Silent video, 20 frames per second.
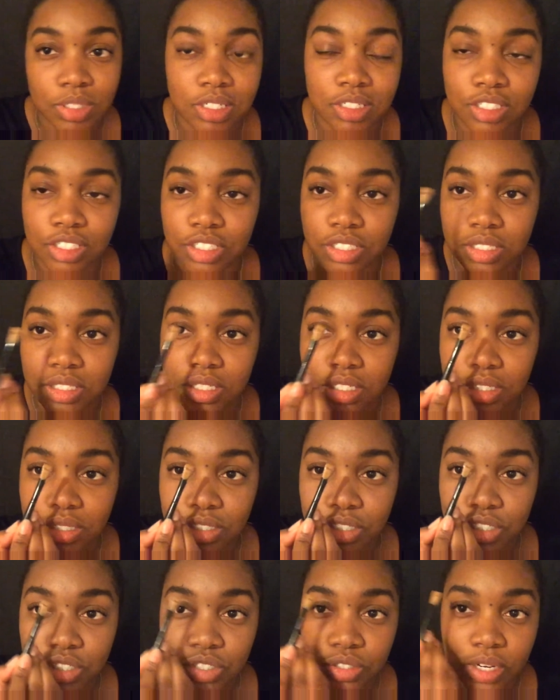It just
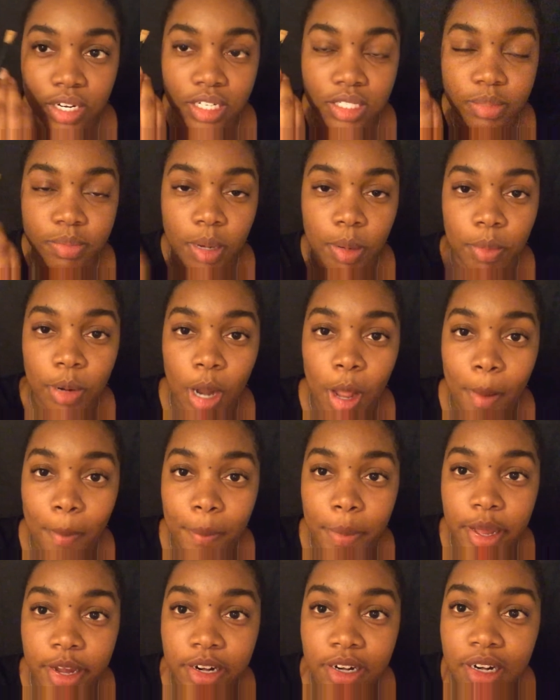straightens my brow
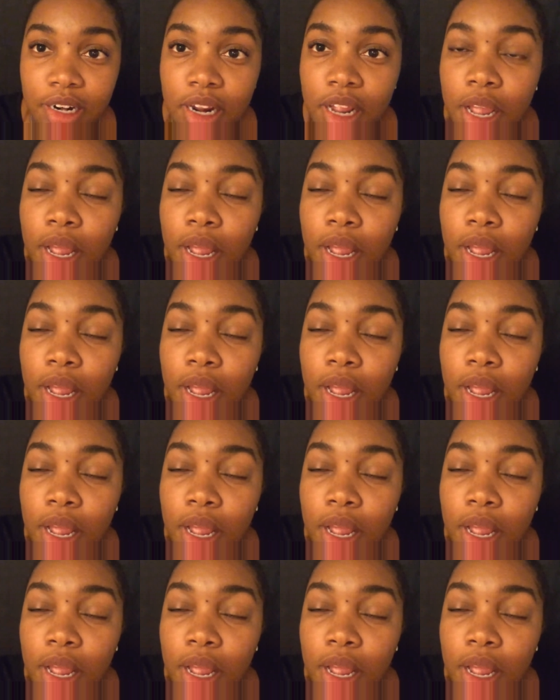better.